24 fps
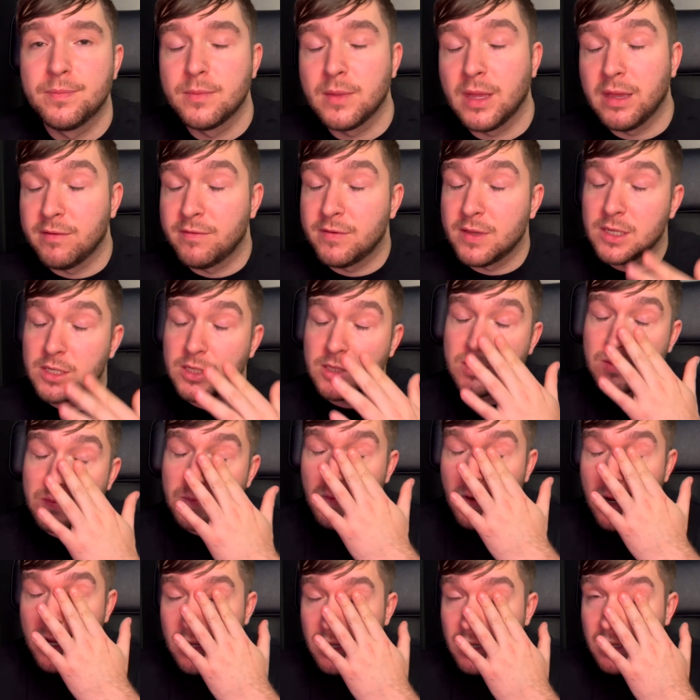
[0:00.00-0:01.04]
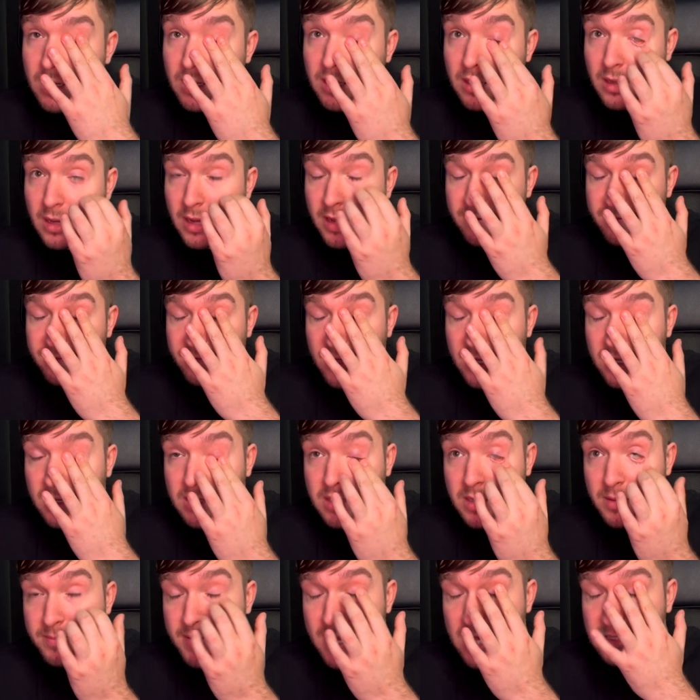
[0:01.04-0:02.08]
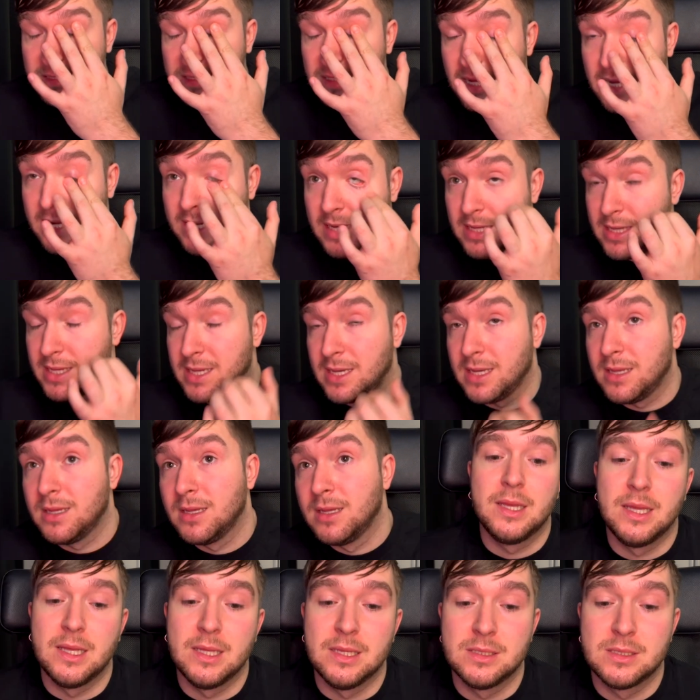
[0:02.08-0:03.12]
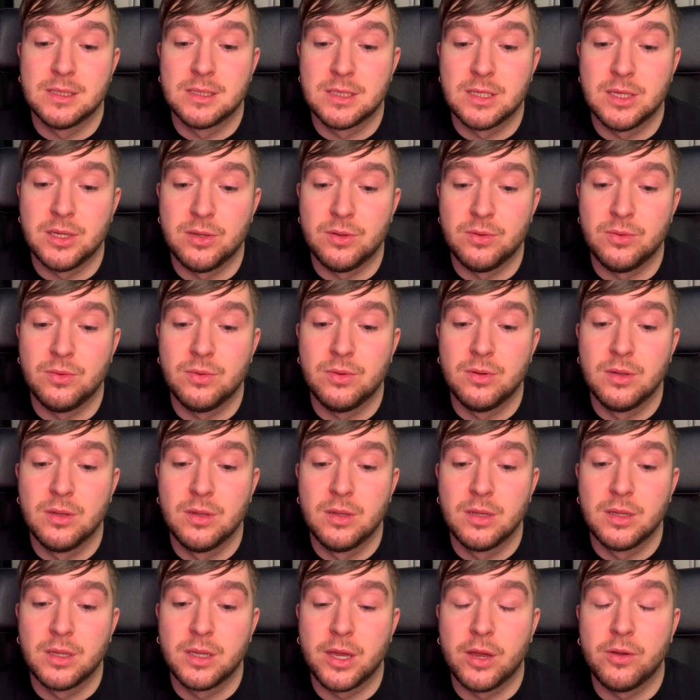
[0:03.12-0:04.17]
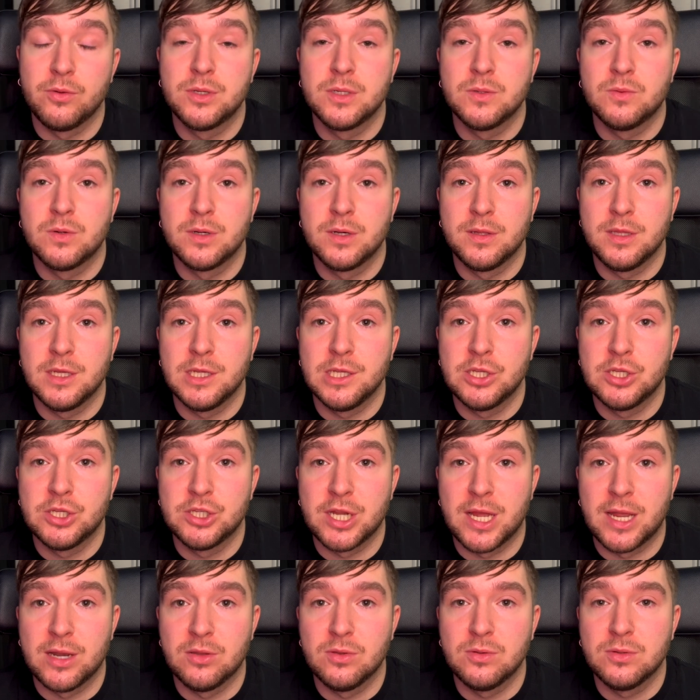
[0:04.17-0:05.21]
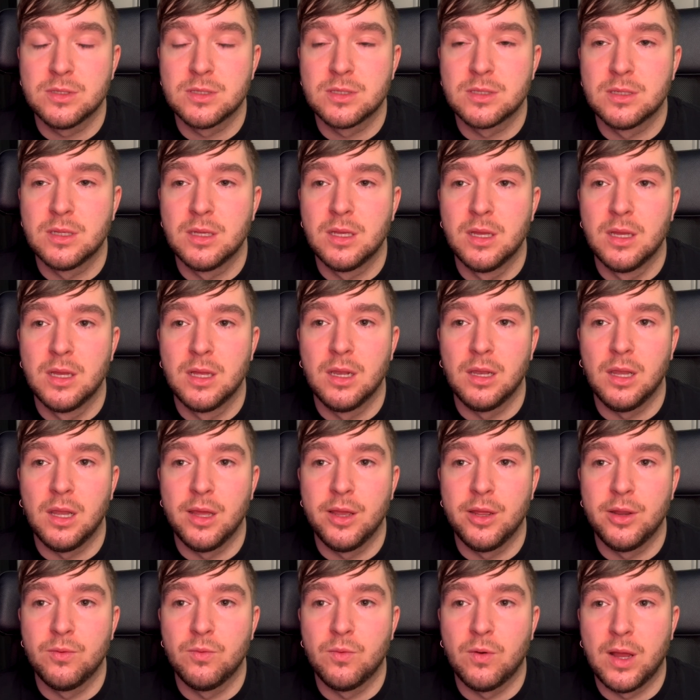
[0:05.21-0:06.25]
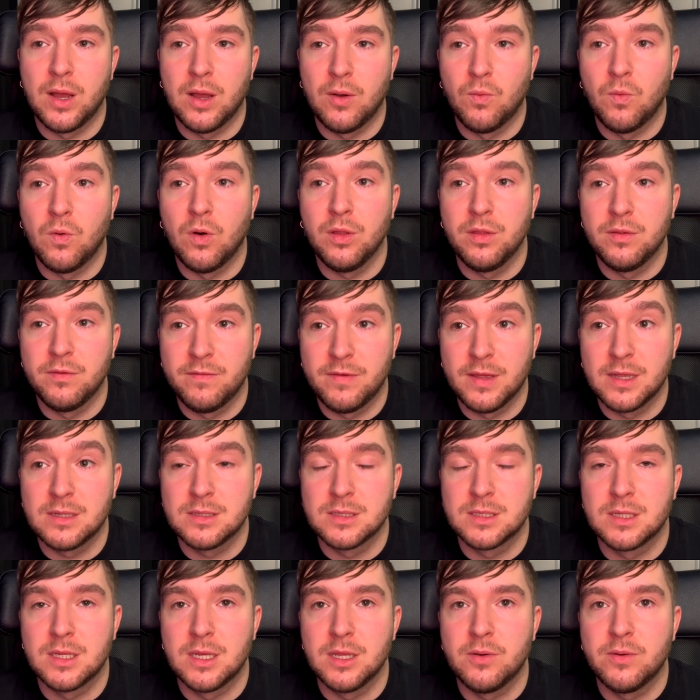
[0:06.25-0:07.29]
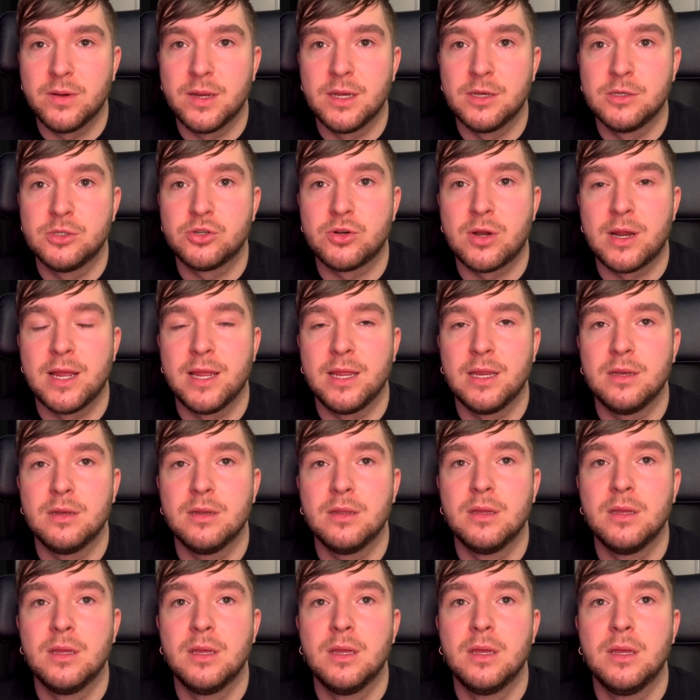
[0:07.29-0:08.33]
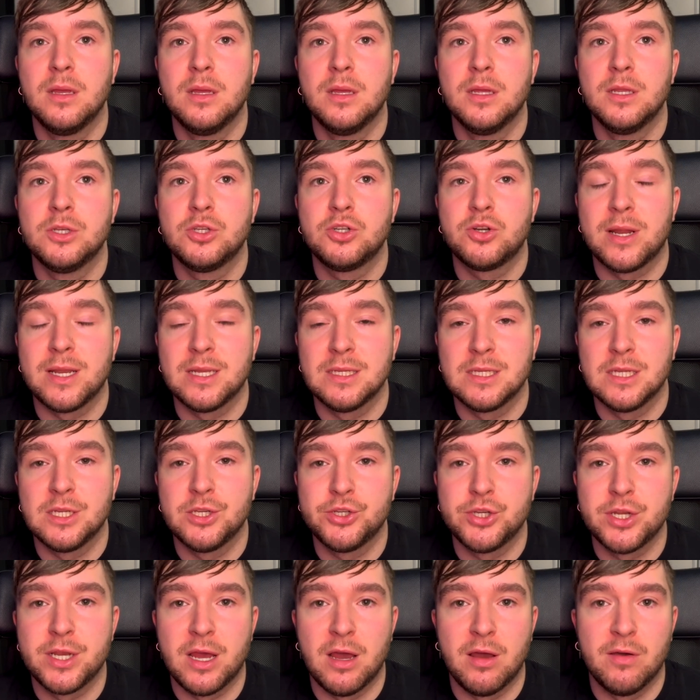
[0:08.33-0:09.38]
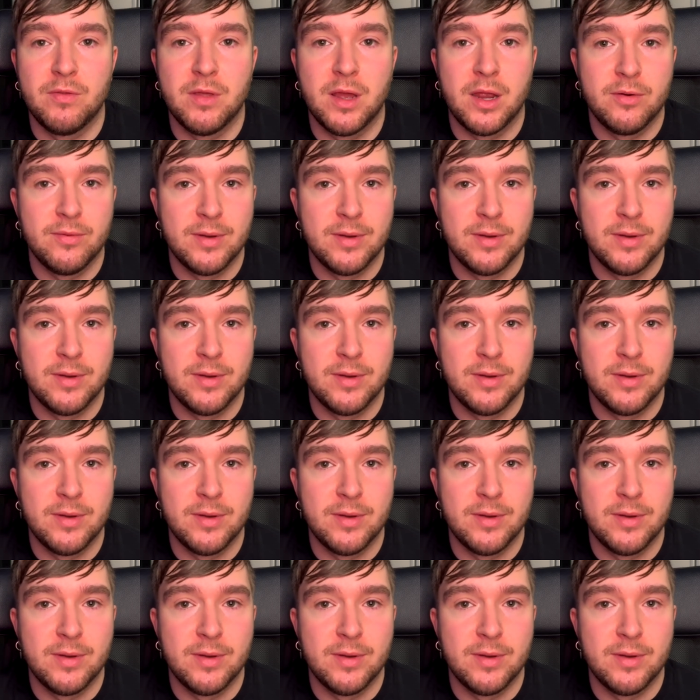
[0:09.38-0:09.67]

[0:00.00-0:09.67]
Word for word: If it doesn't work, I think the best idea is to go to one of these channels learn what, what the things do and try and transition out of that